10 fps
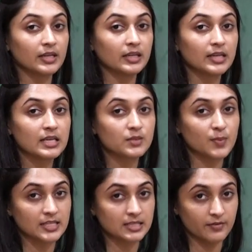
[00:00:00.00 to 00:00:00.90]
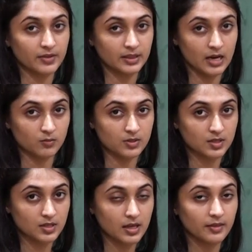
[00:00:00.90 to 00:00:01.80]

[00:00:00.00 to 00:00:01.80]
increase by 7,000.